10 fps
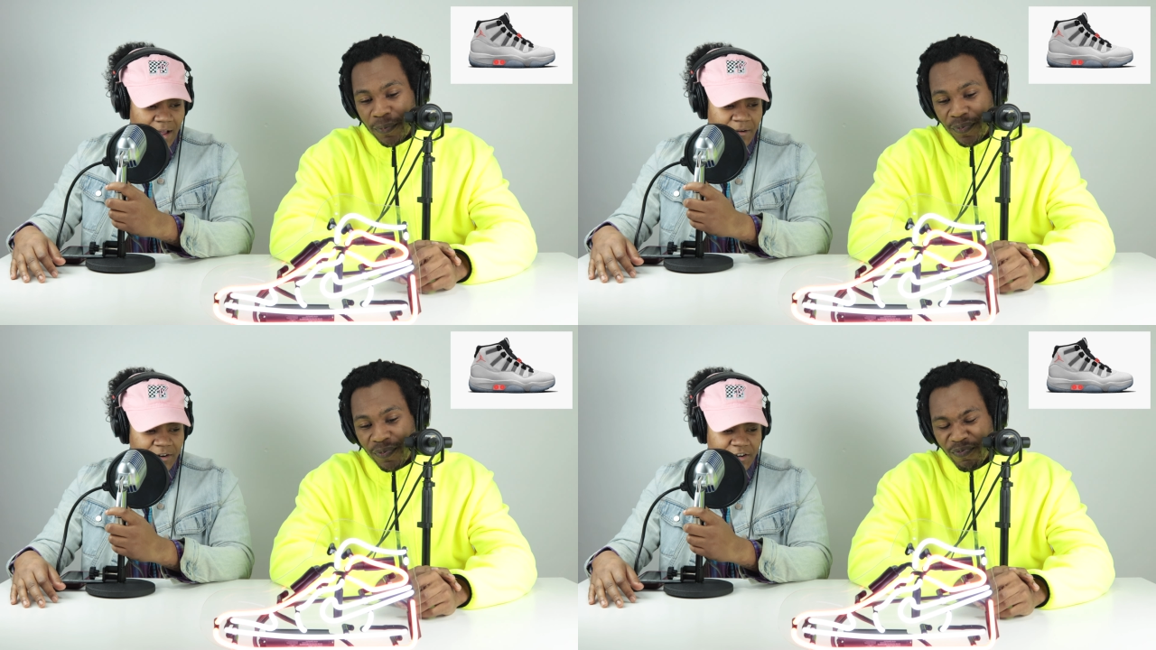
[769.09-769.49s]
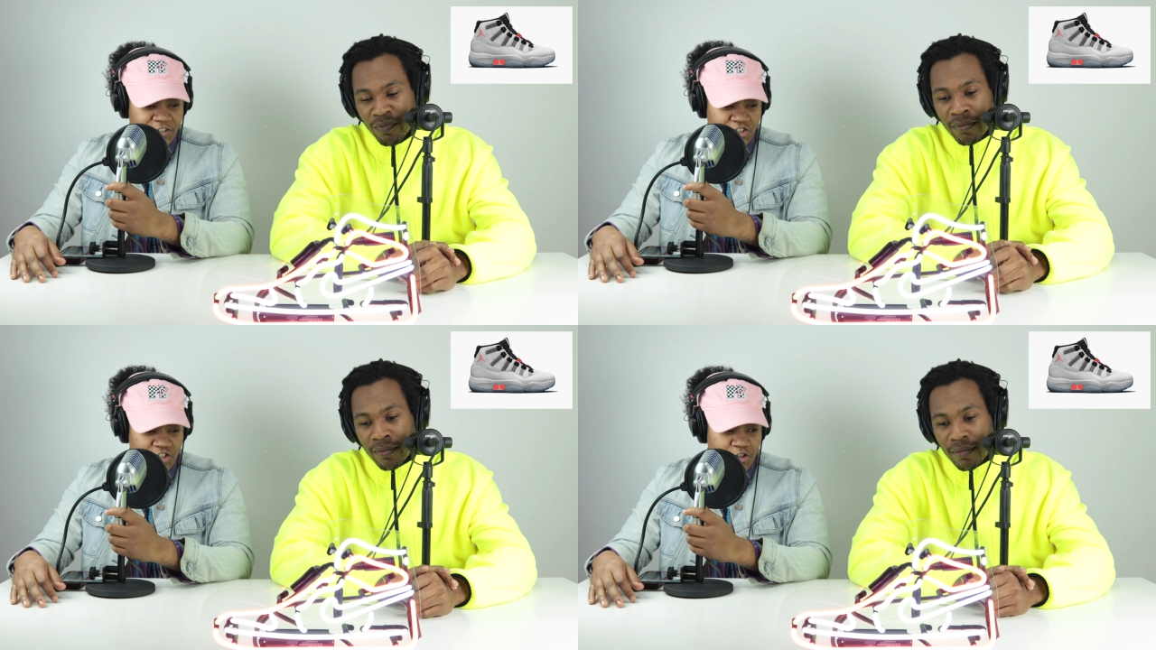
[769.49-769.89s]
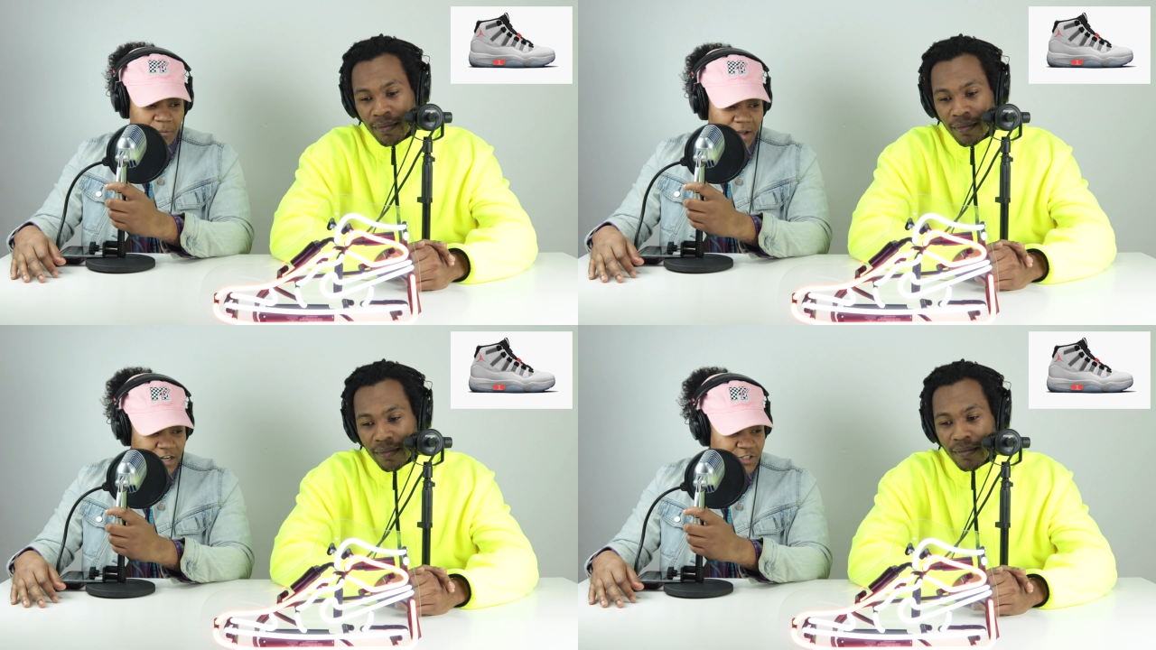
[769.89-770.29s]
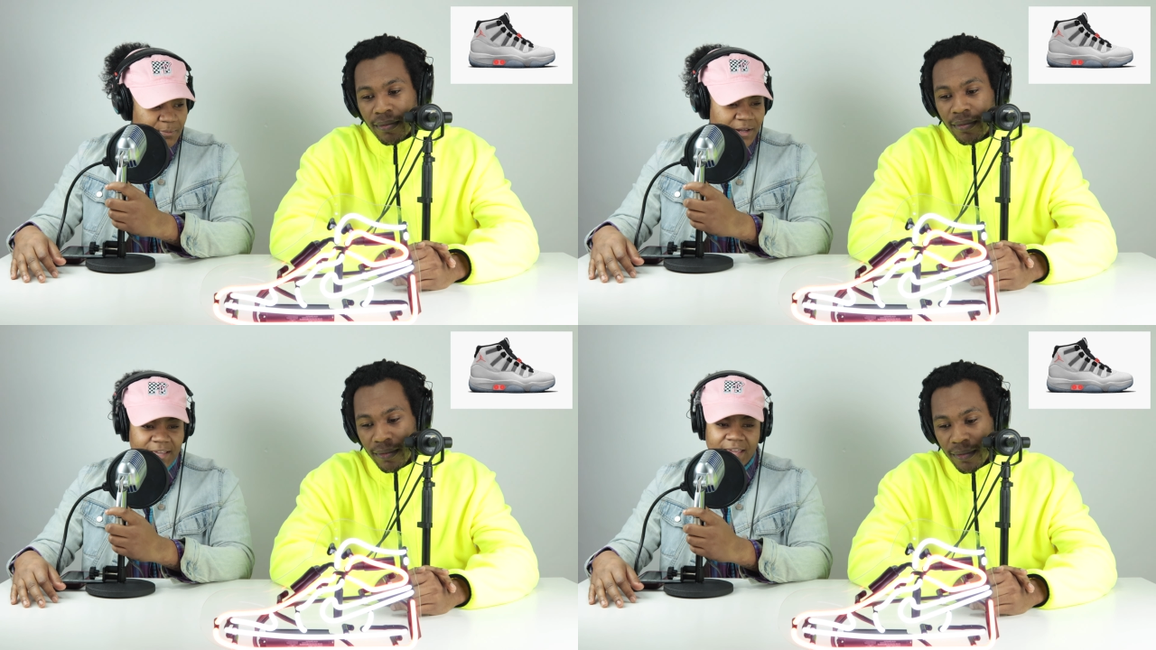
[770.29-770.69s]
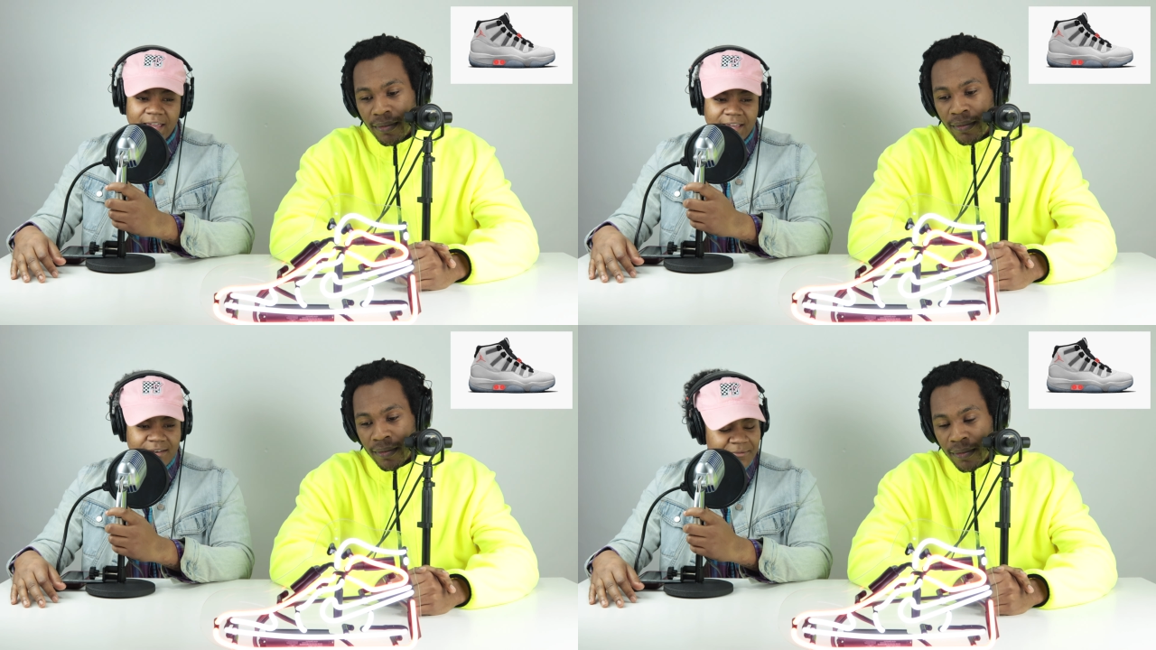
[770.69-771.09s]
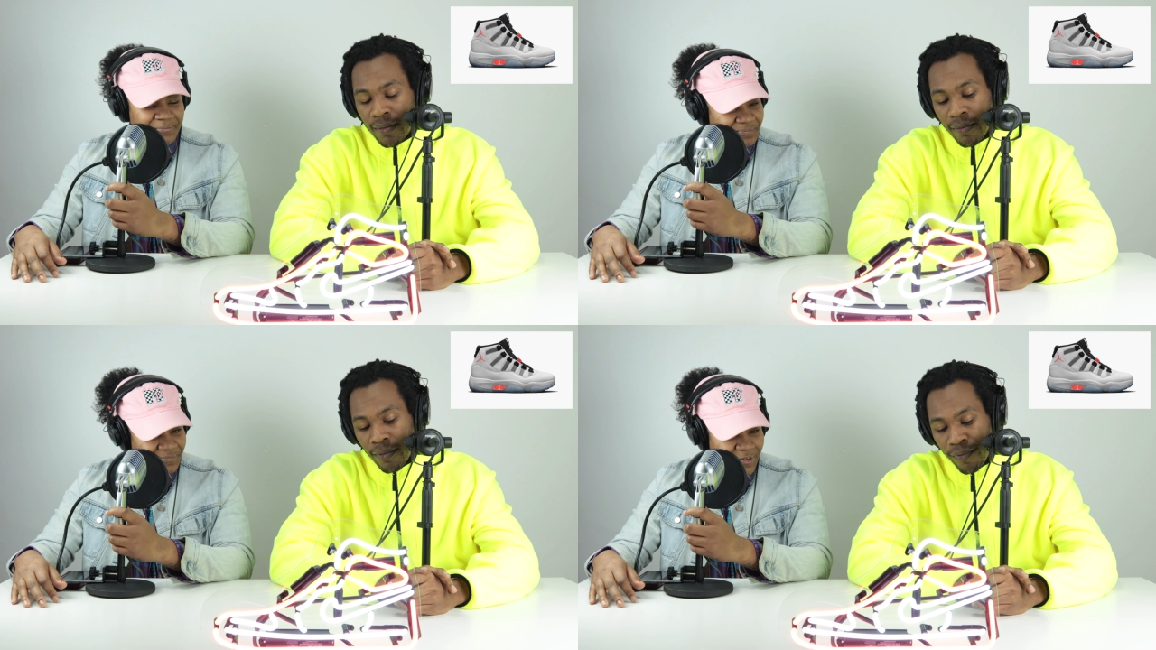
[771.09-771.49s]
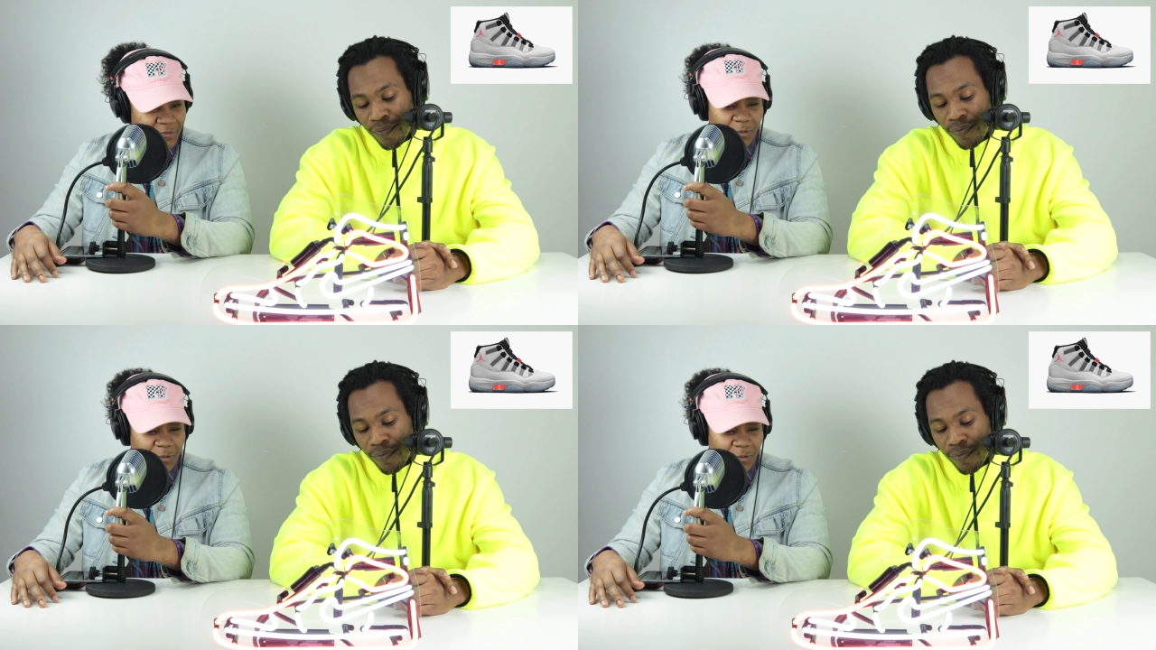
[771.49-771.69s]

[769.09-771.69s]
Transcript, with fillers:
Speaker 1: 500 is just too much. But again, mm-hmm